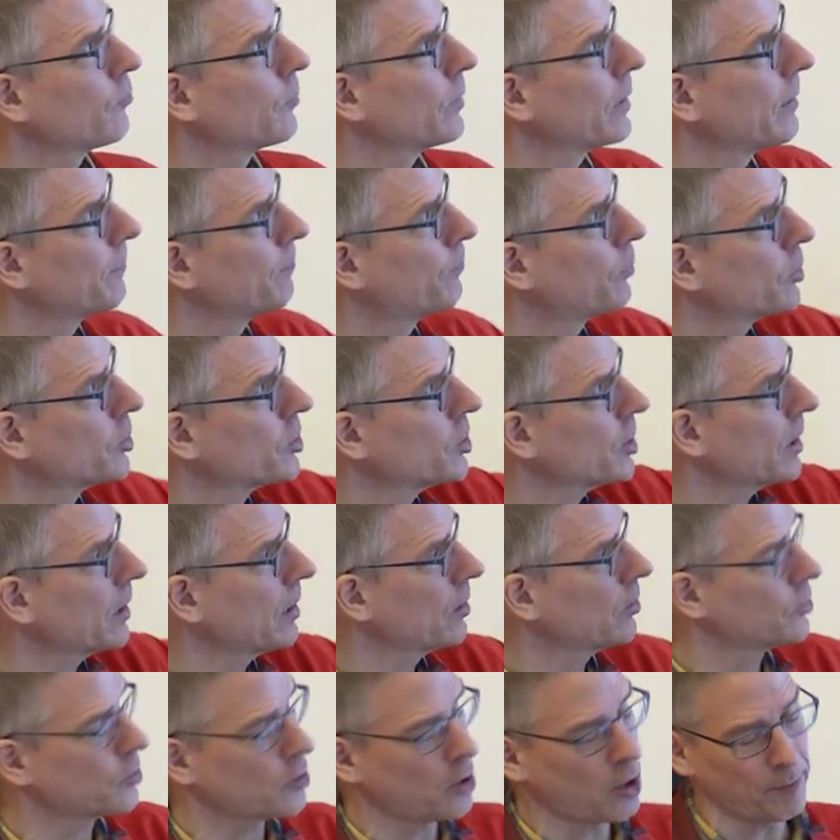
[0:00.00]
We can put
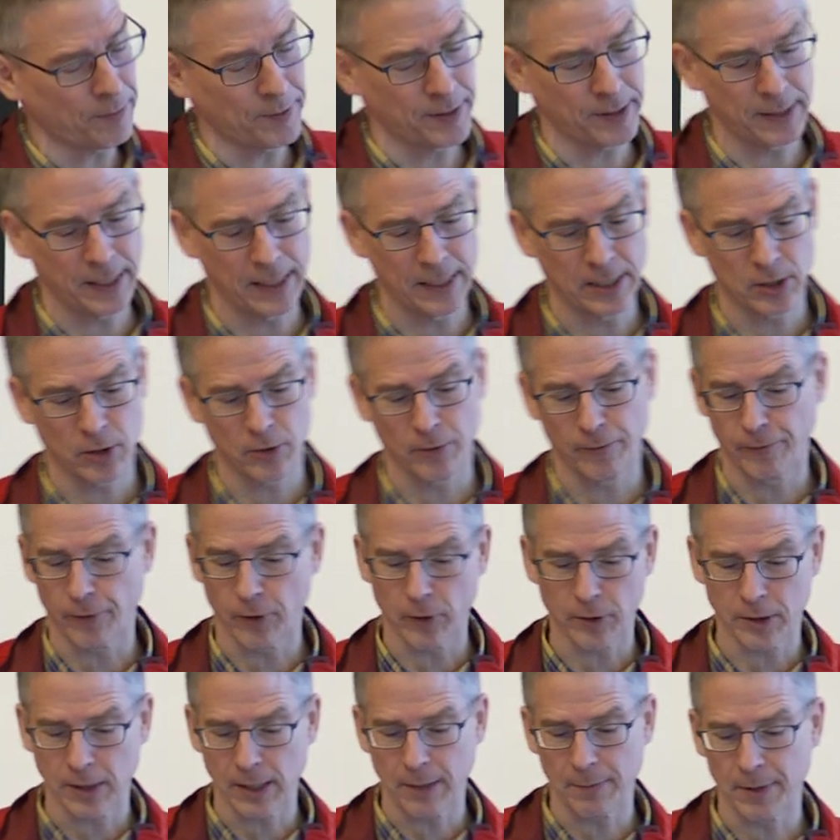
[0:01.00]
channel rhodopsin into,
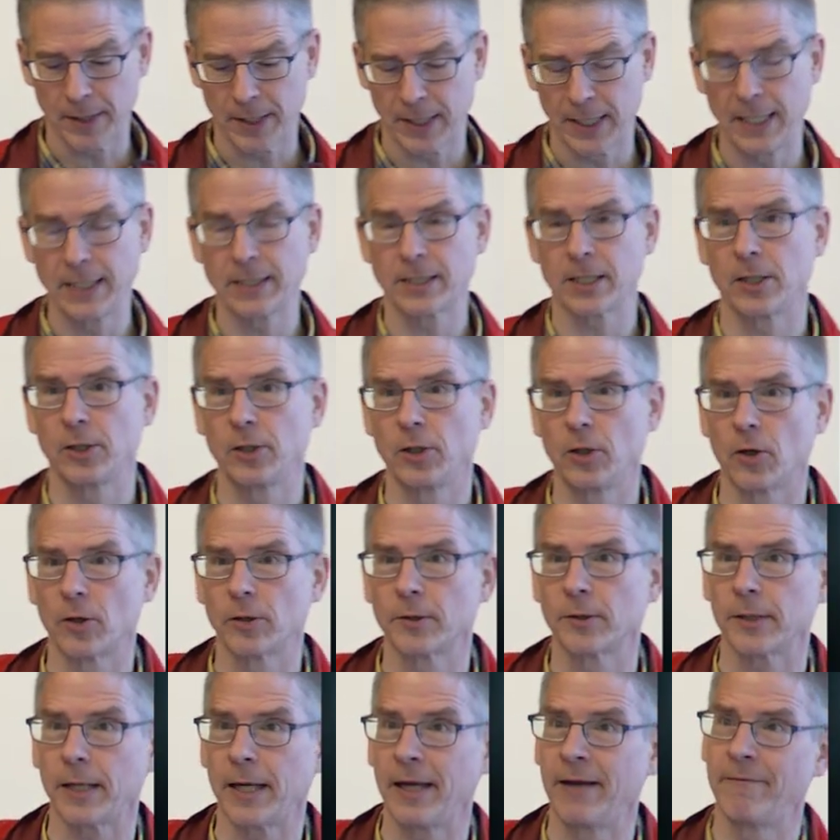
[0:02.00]
for example, the
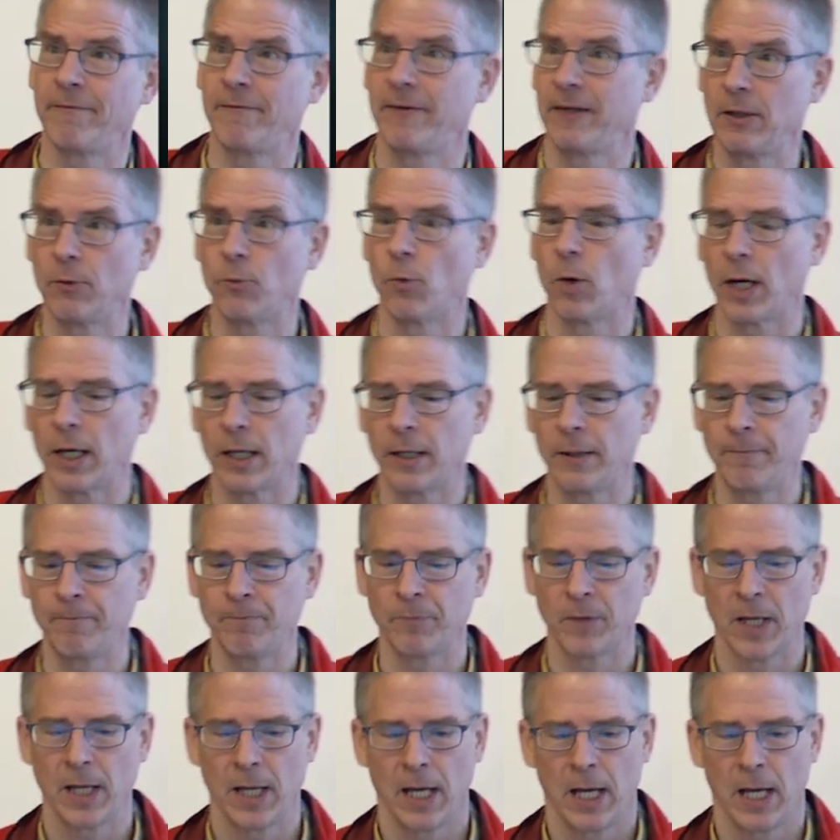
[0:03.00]
interneurons in V1